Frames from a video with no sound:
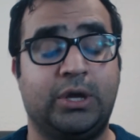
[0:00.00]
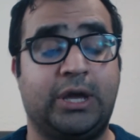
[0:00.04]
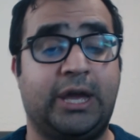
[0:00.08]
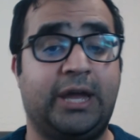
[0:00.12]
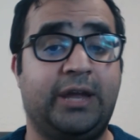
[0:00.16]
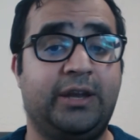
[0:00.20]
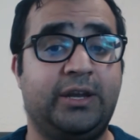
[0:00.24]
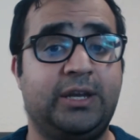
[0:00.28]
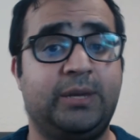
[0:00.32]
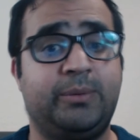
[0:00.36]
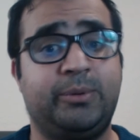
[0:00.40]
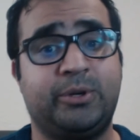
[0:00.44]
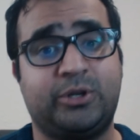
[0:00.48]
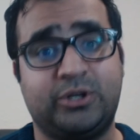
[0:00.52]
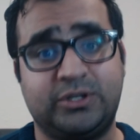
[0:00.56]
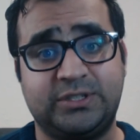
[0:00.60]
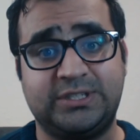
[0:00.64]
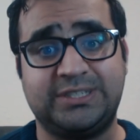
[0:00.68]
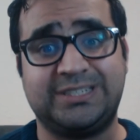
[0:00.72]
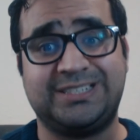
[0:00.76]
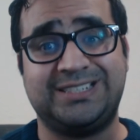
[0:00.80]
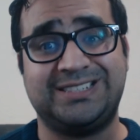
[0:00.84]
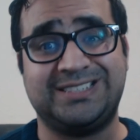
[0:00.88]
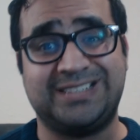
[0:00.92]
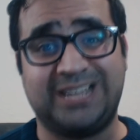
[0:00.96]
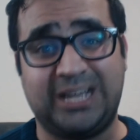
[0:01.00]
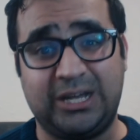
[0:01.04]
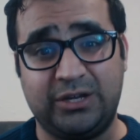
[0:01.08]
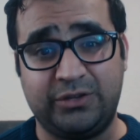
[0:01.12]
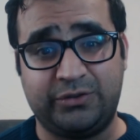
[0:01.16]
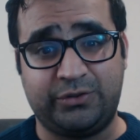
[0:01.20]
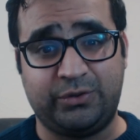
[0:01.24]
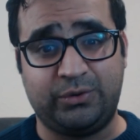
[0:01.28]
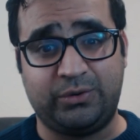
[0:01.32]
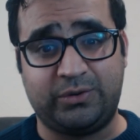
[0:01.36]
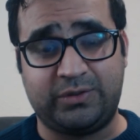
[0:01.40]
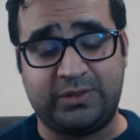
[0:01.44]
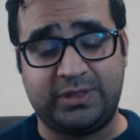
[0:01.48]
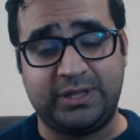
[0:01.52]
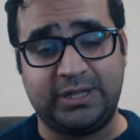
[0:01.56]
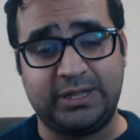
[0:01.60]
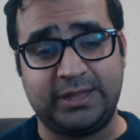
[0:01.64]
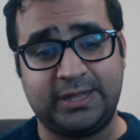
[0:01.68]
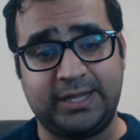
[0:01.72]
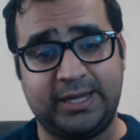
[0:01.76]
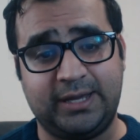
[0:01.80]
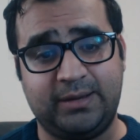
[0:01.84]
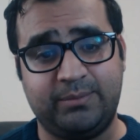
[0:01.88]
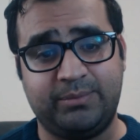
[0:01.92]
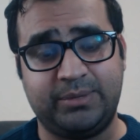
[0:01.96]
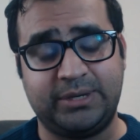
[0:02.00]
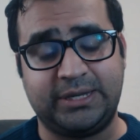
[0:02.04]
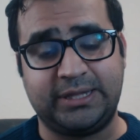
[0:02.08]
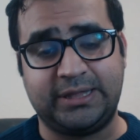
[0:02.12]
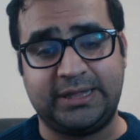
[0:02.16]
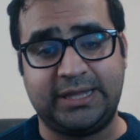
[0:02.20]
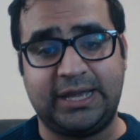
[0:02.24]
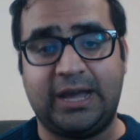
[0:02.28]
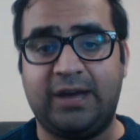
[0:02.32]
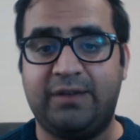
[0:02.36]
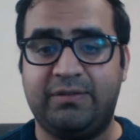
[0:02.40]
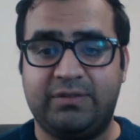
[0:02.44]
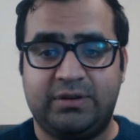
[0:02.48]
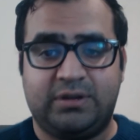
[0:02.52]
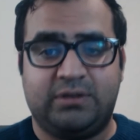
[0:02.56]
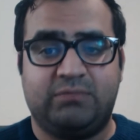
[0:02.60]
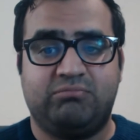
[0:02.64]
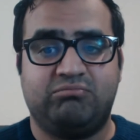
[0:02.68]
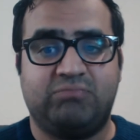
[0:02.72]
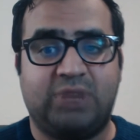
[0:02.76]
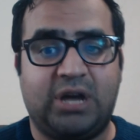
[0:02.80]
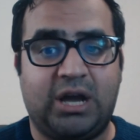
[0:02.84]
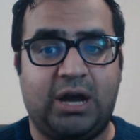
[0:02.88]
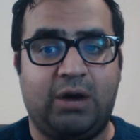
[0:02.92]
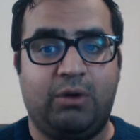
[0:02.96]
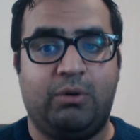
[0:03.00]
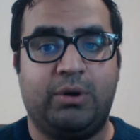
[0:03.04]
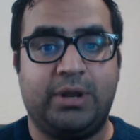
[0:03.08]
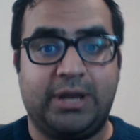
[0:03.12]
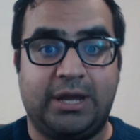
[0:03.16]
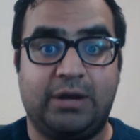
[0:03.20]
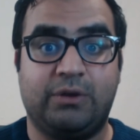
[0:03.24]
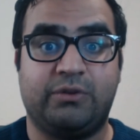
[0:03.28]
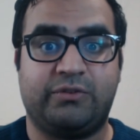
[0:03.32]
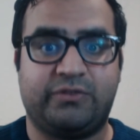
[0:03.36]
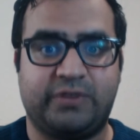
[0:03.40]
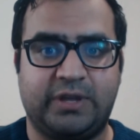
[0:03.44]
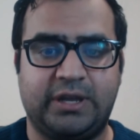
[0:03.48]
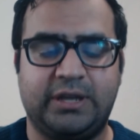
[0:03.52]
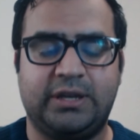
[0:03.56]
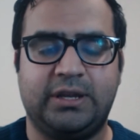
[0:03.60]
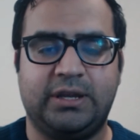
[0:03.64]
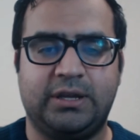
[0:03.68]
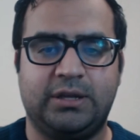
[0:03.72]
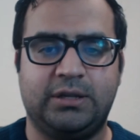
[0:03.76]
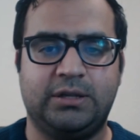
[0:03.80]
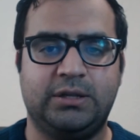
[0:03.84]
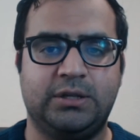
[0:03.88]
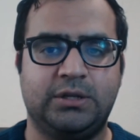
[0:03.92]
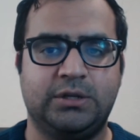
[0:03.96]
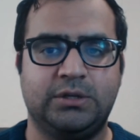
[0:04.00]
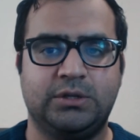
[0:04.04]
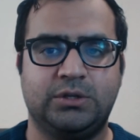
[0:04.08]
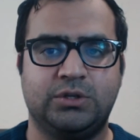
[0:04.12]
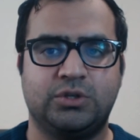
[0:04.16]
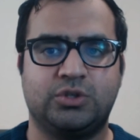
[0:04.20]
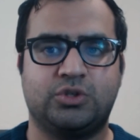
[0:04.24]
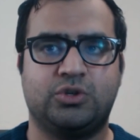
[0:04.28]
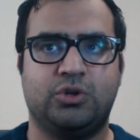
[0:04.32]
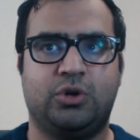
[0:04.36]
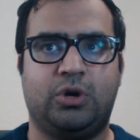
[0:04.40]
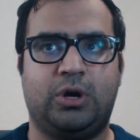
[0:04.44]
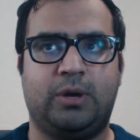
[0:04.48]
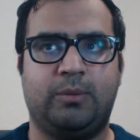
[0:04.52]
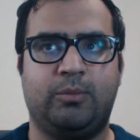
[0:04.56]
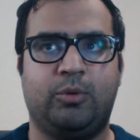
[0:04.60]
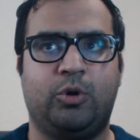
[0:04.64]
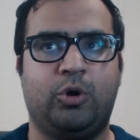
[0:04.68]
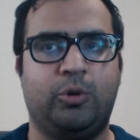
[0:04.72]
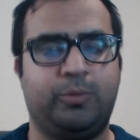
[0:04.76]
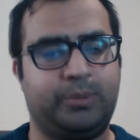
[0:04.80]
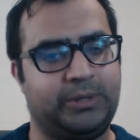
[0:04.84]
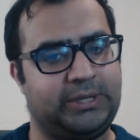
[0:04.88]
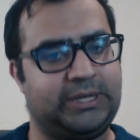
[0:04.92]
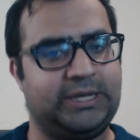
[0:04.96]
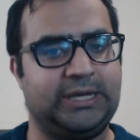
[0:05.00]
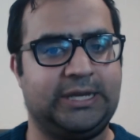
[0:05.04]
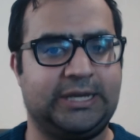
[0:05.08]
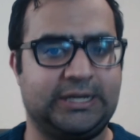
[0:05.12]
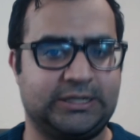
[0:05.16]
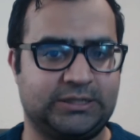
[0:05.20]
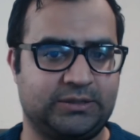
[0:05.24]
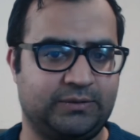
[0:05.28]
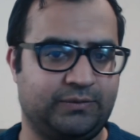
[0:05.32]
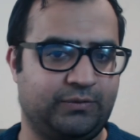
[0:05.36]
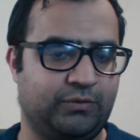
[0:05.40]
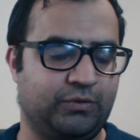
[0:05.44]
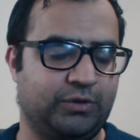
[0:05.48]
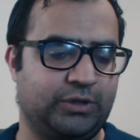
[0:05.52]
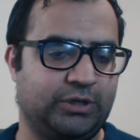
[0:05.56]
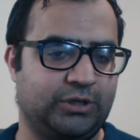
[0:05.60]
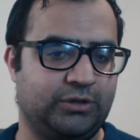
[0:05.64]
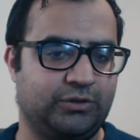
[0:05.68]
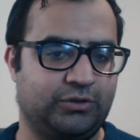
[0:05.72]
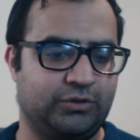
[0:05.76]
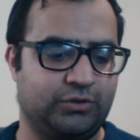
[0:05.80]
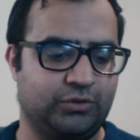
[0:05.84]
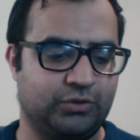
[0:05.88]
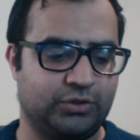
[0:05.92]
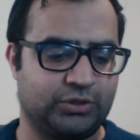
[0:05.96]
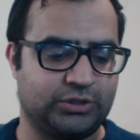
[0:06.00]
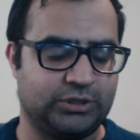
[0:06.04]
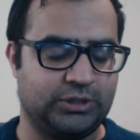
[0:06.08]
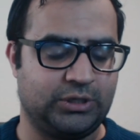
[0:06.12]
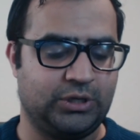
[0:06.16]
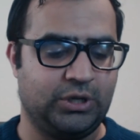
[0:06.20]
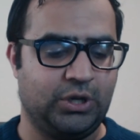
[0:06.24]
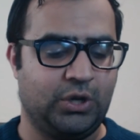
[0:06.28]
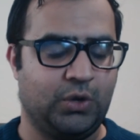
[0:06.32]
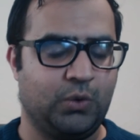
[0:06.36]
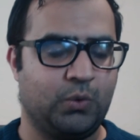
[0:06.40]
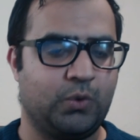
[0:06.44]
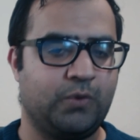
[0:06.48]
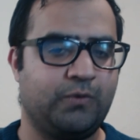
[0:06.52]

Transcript: Henry, because it's his house, you'd think that, but they haven't out and out said it, so I'm hoping he gets a funky introduction.